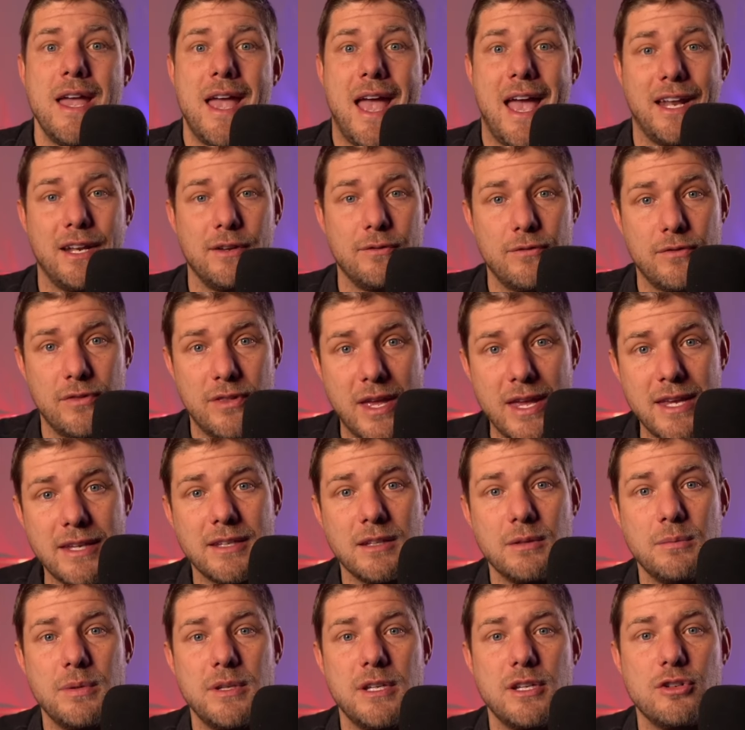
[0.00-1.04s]
and if they
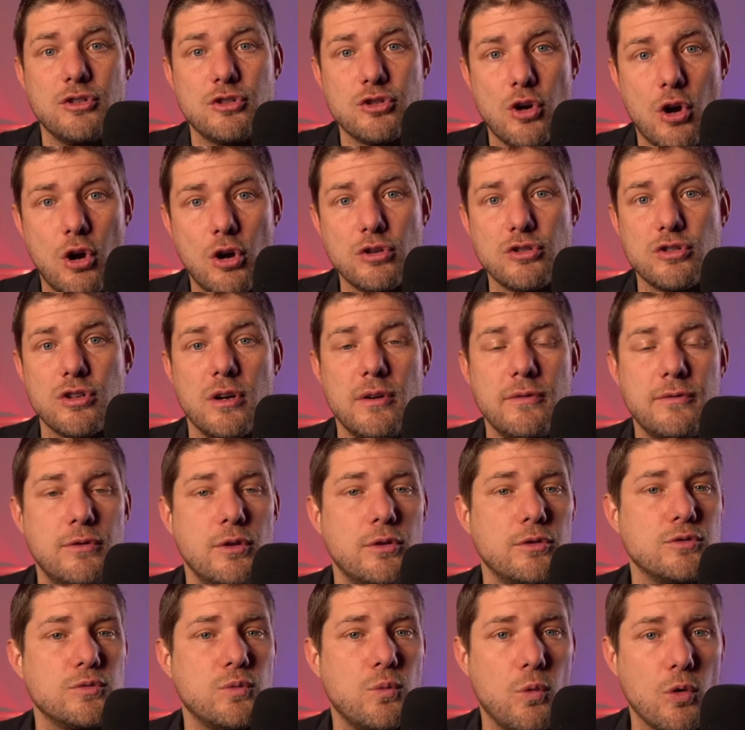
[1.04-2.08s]
can be in charge of
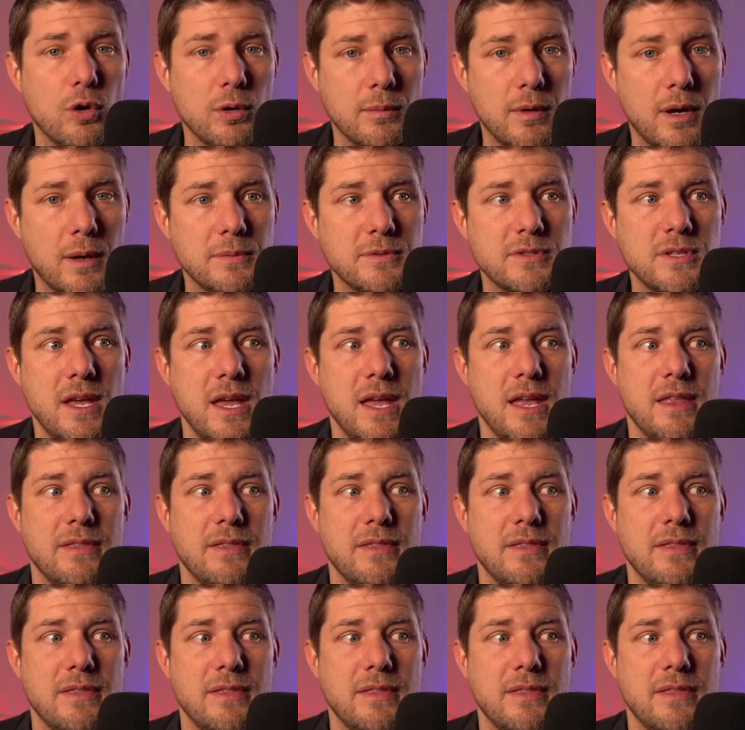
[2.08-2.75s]
those warm-ups,